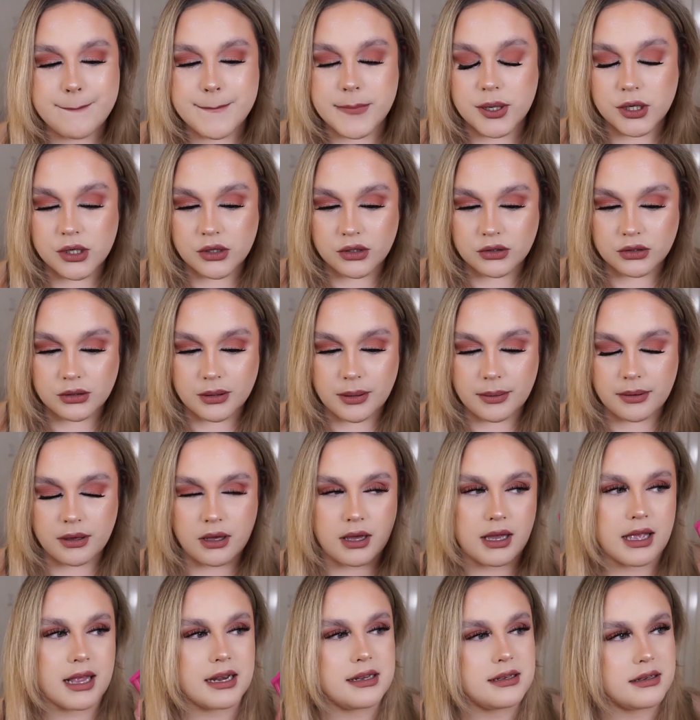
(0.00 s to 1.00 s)

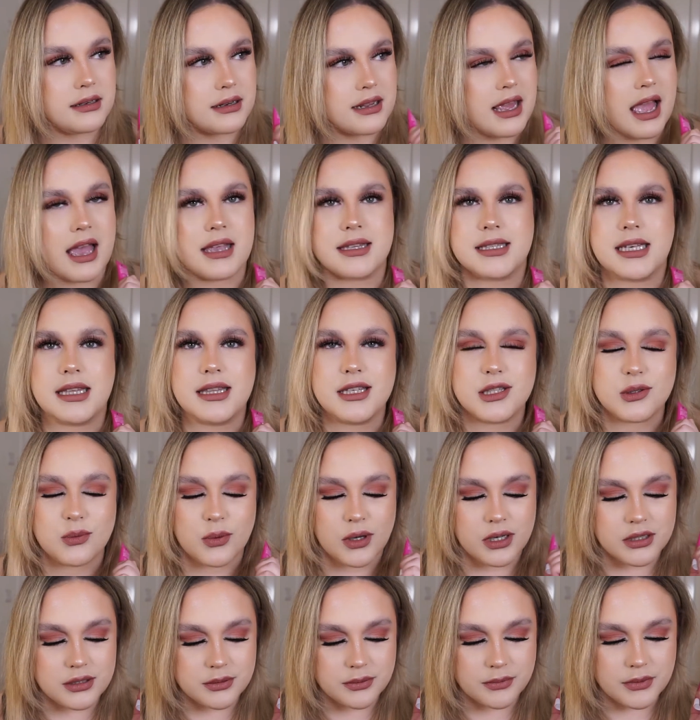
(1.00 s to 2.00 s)
can't say this
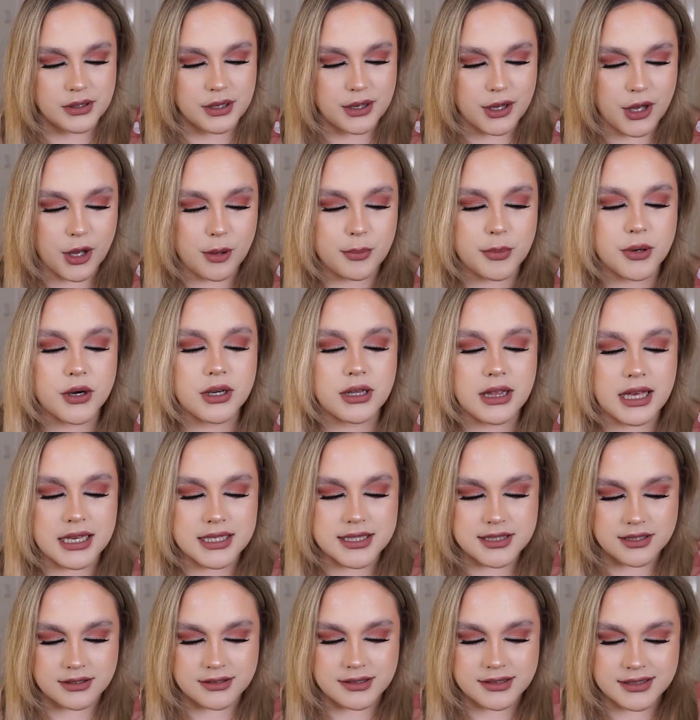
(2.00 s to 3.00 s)
word,
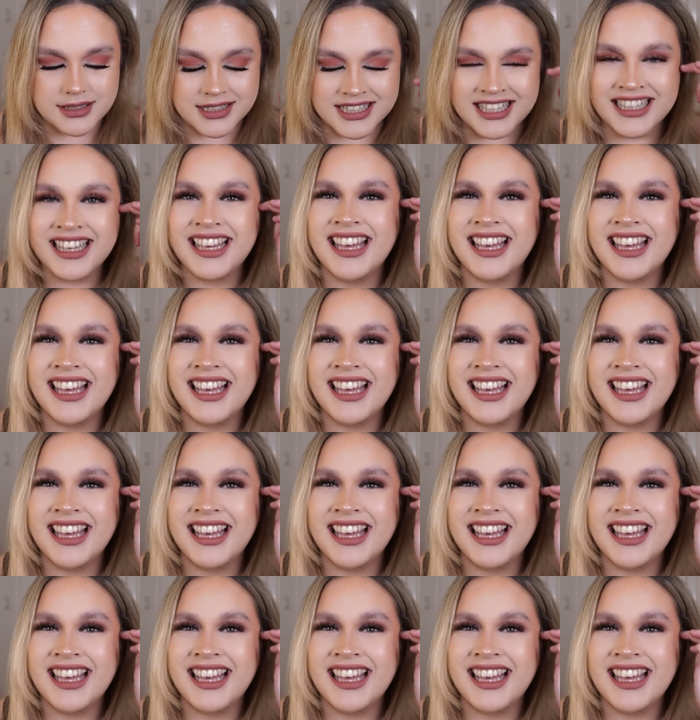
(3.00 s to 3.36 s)
pearlescent